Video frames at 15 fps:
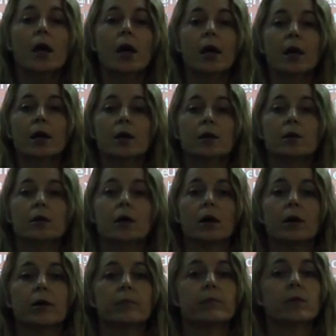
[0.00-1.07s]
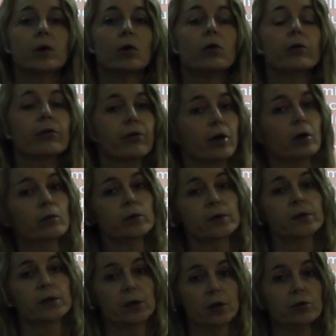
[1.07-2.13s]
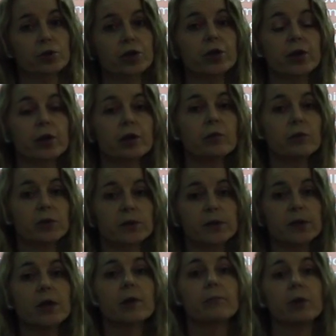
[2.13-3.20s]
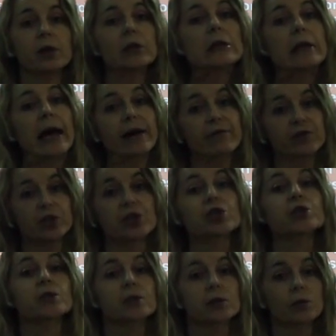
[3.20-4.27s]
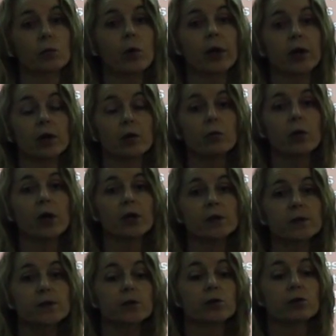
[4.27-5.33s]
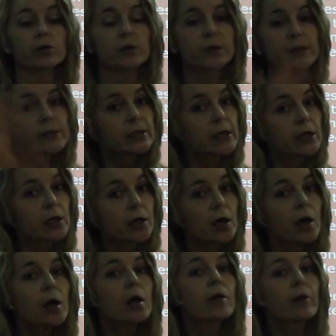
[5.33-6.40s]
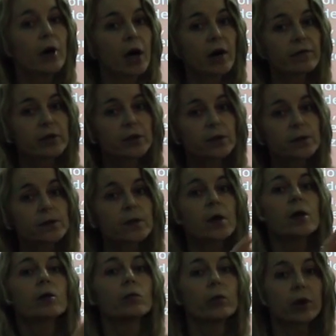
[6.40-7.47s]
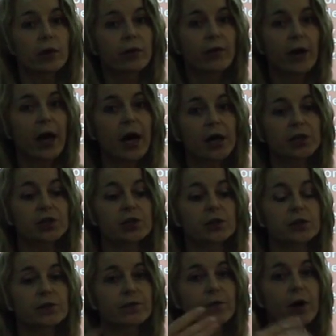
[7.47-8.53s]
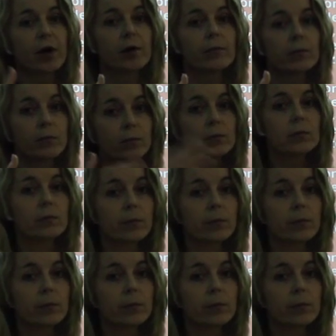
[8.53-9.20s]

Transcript: And the whole thing was, you know, turned into a museum, but left just the way it was. So you could see the ovens with the ashes from